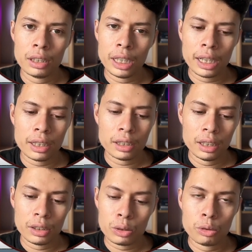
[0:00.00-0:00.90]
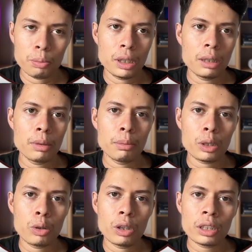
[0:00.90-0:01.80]
That in should be
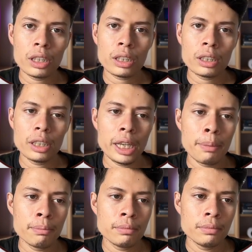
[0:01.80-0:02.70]
maybe content name.